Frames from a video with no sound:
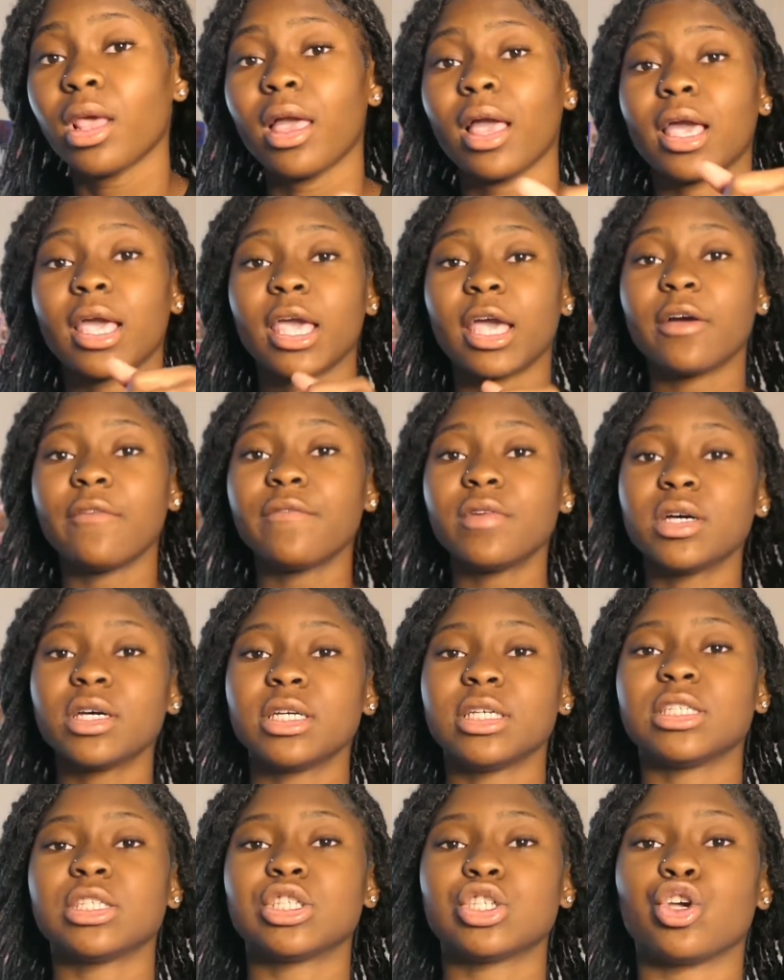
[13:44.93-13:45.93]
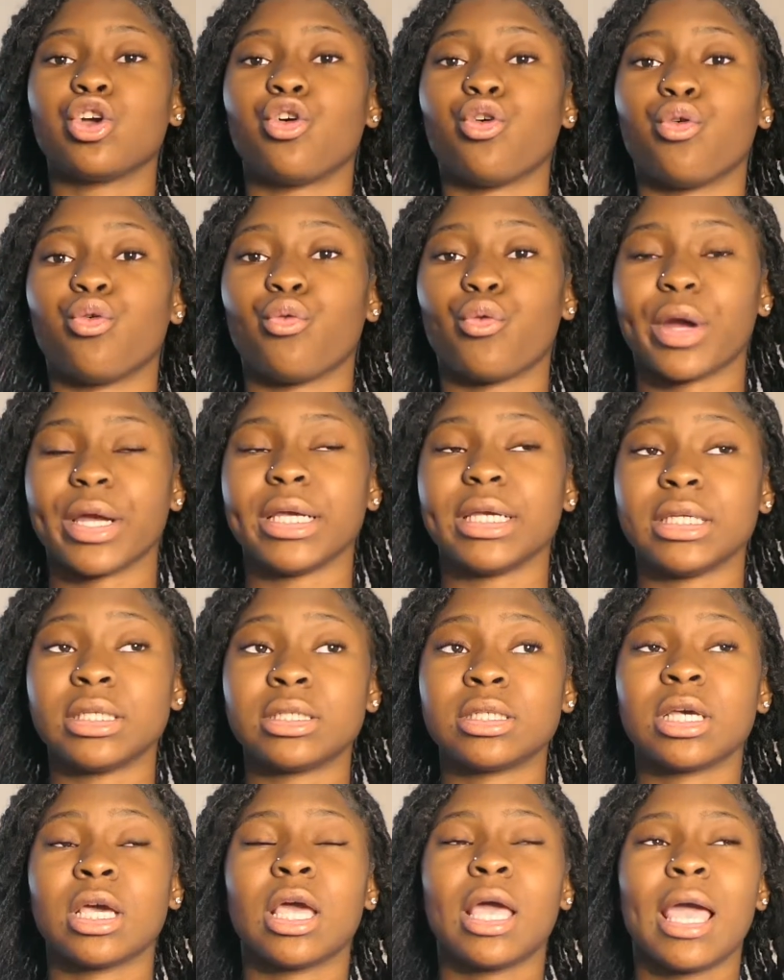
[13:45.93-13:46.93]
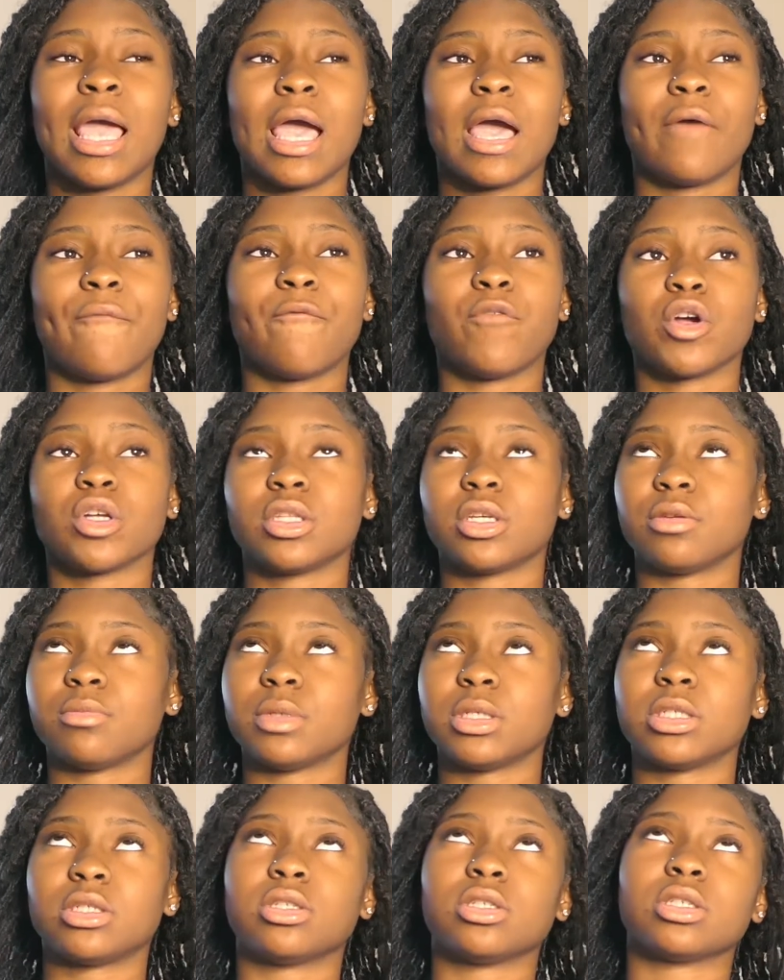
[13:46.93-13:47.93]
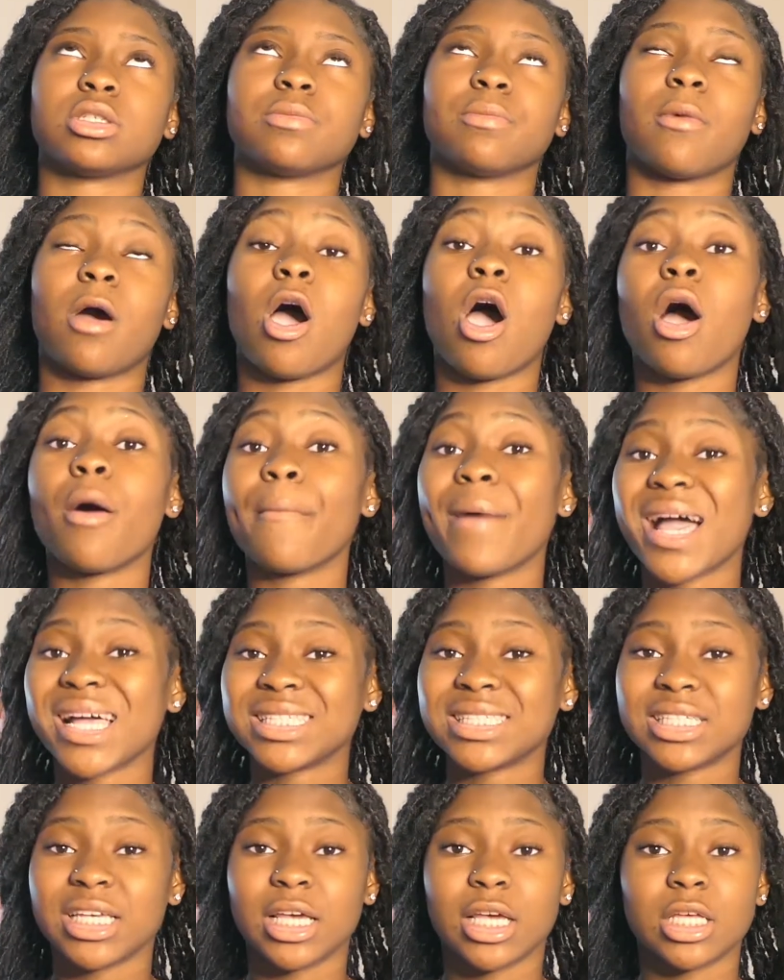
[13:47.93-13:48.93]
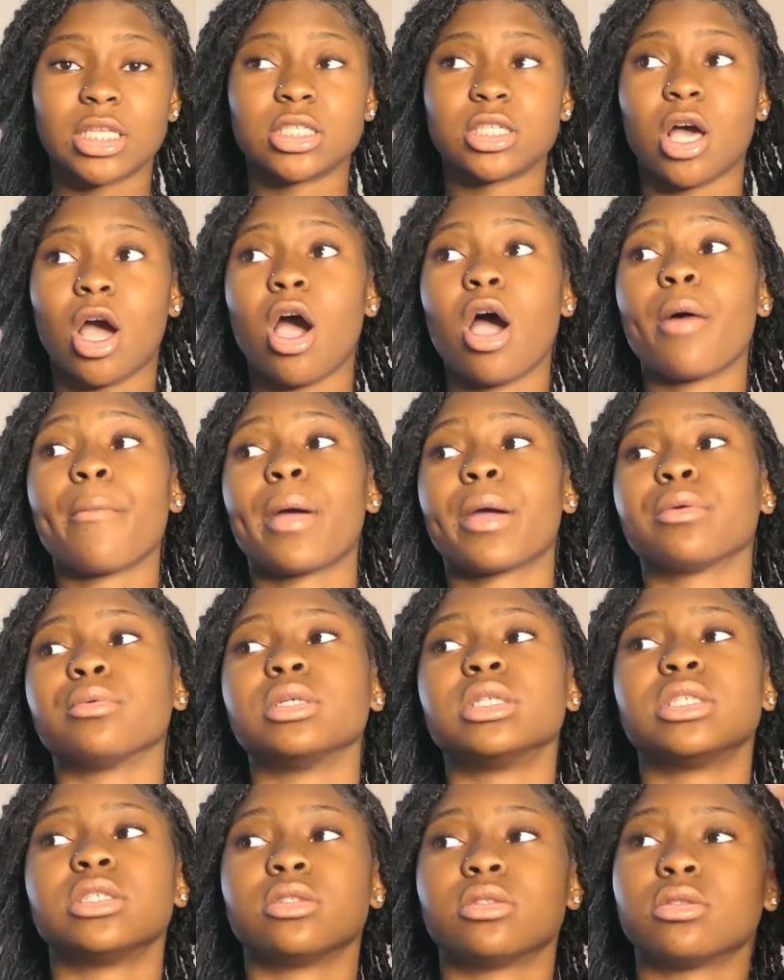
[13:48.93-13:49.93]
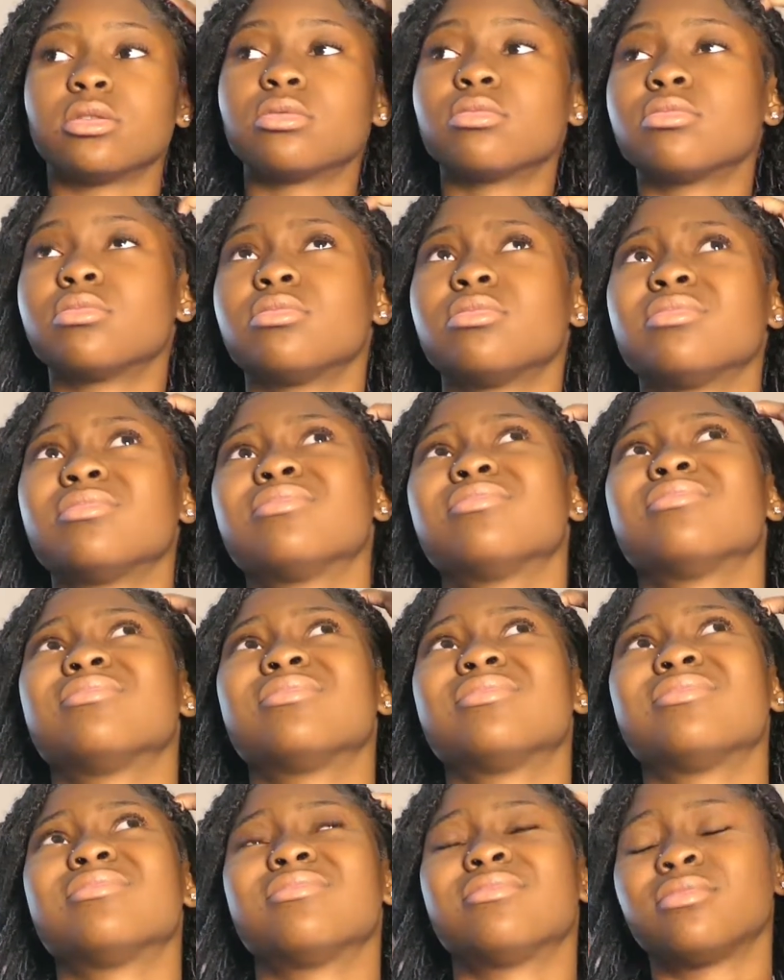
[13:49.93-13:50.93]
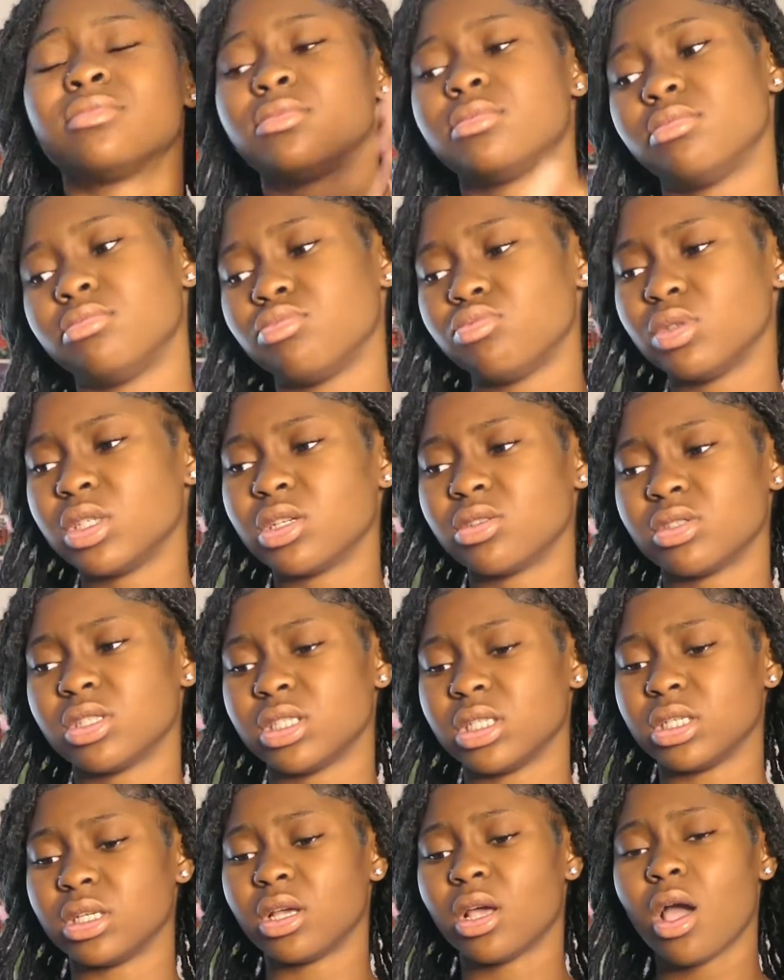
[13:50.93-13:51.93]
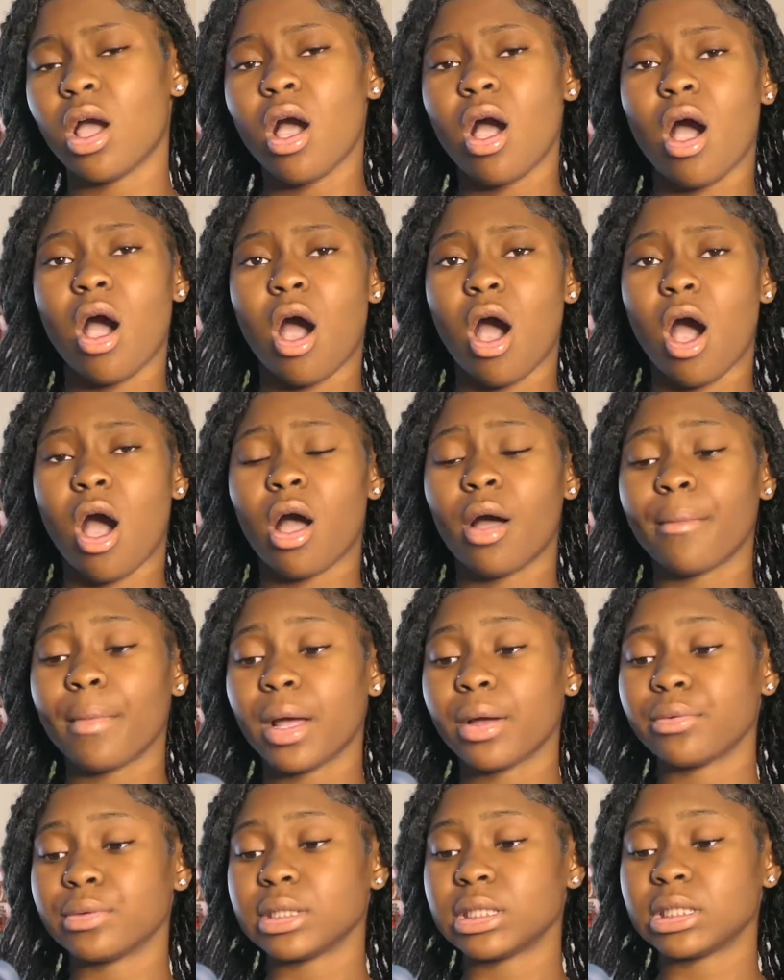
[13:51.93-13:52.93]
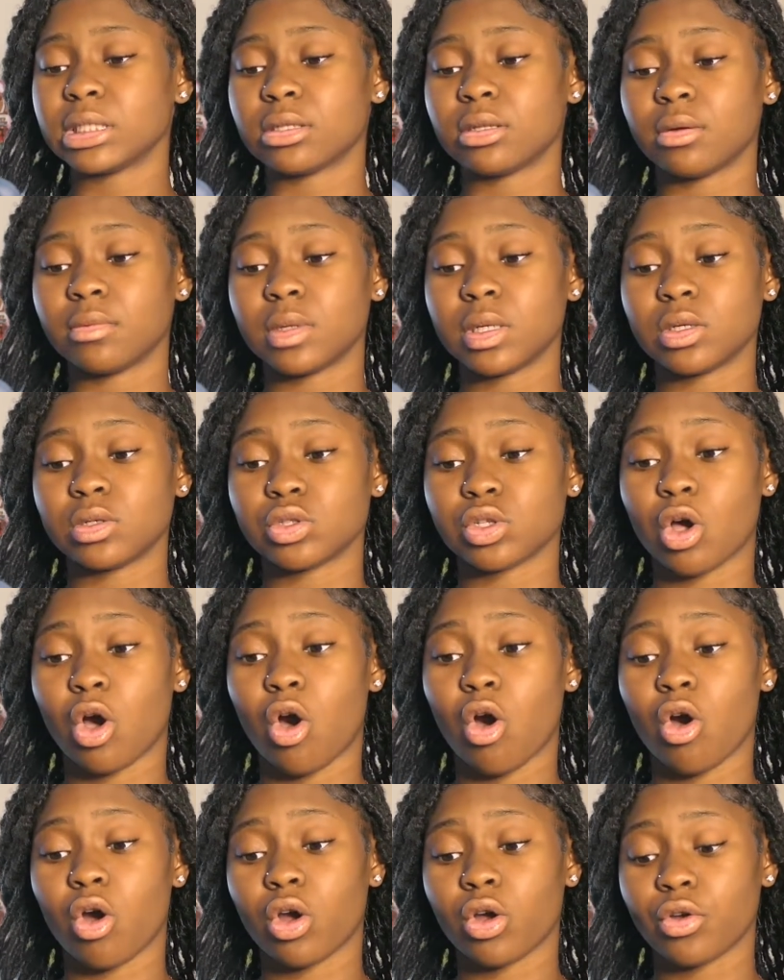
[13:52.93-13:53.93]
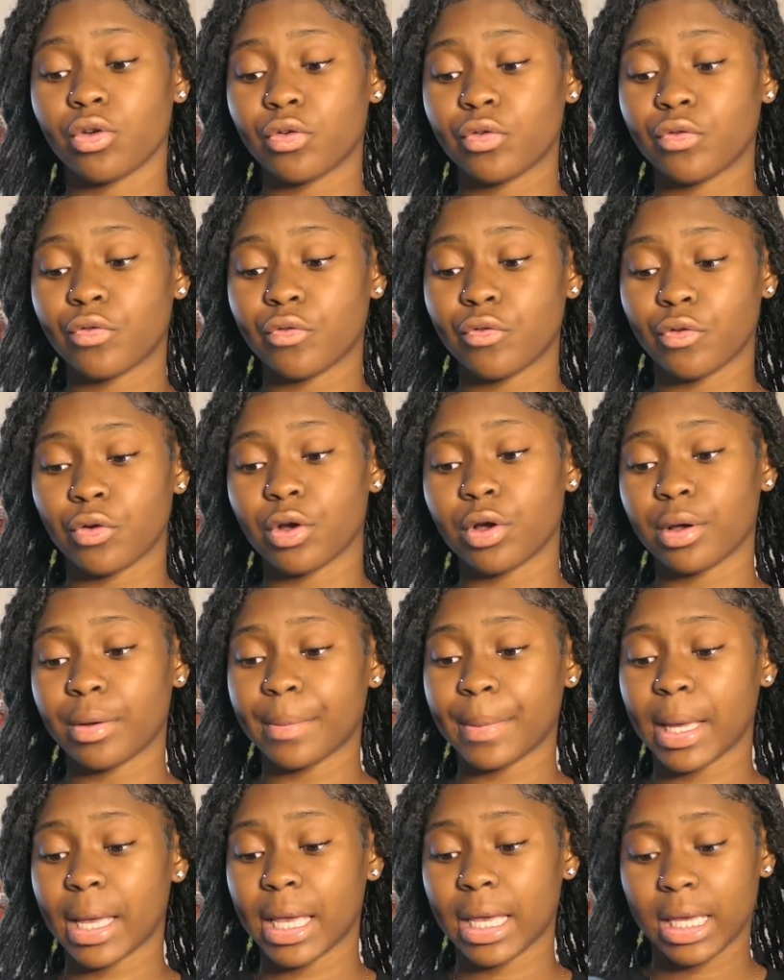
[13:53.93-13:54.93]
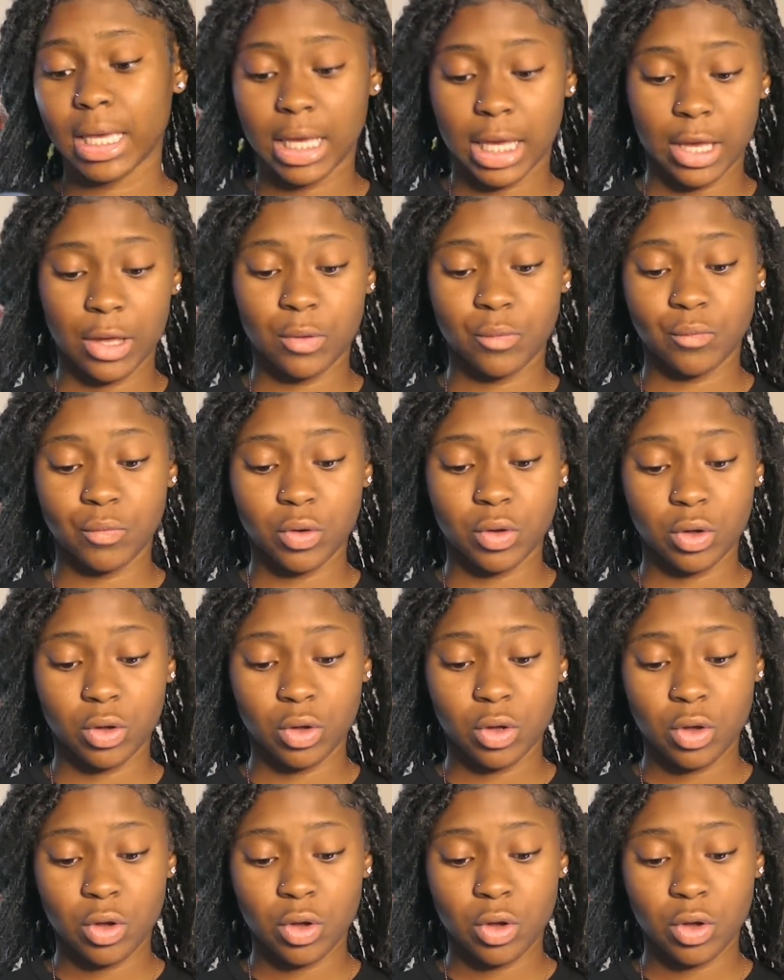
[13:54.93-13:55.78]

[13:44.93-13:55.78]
Canva is great for thumbnails. All my text, all my recent thumbnails are from Canva.